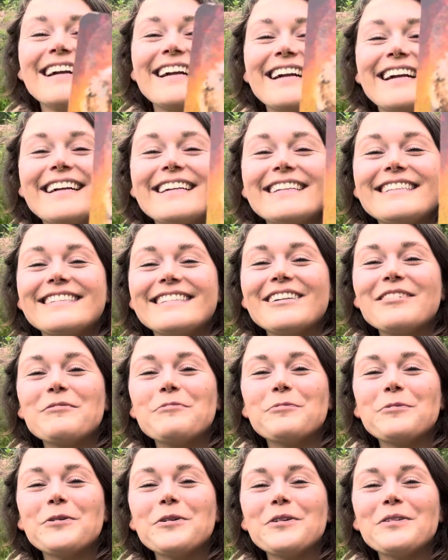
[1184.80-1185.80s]
It's the
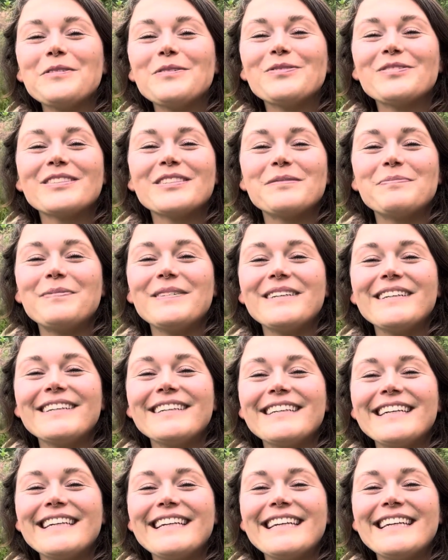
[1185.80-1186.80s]
wolf
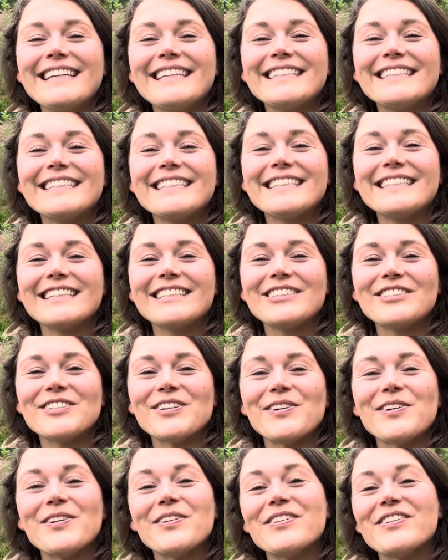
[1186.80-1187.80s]
spirit.
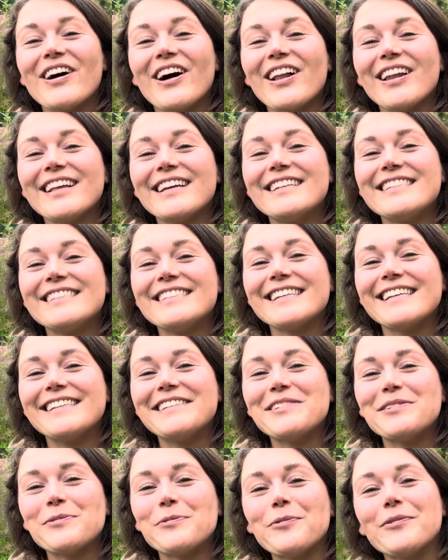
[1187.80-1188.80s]
Turn knowledge
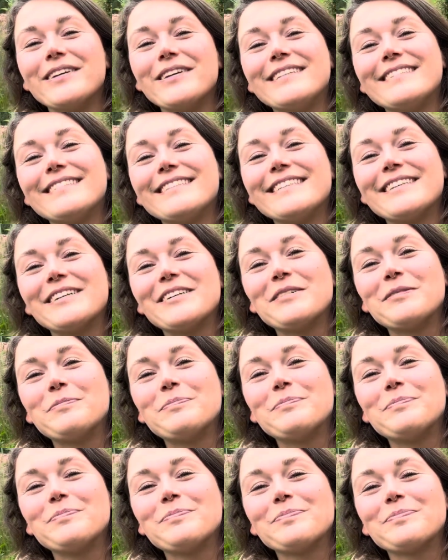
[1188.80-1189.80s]
into wisdom.
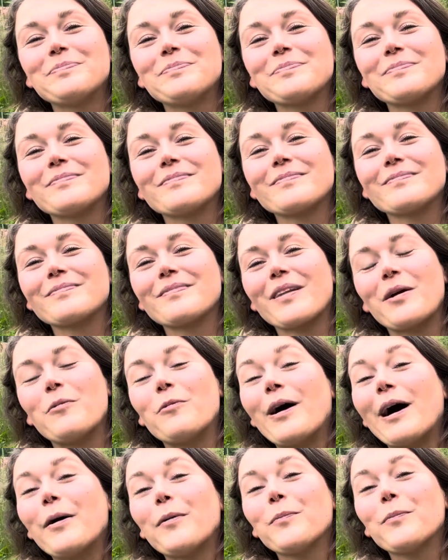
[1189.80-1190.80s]

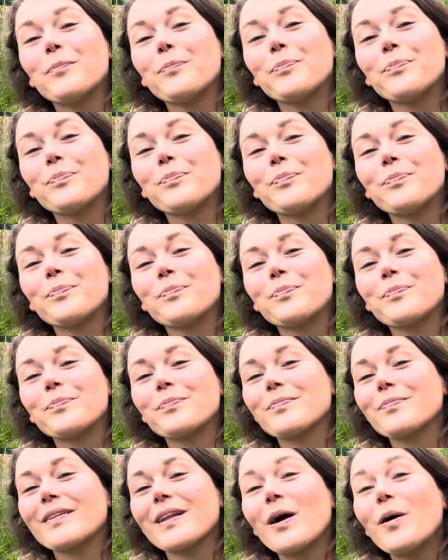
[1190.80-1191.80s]
Wow.
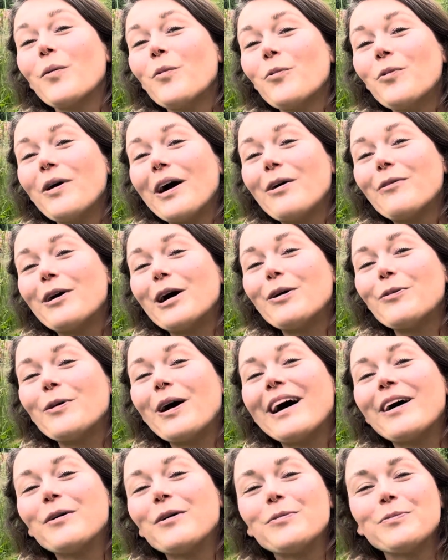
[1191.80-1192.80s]
Wow, wow,
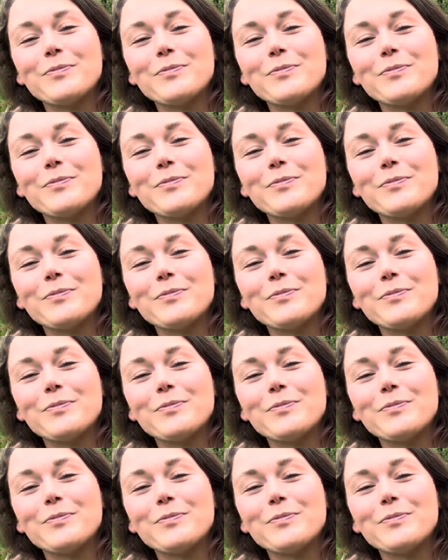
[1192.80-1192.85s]
wow.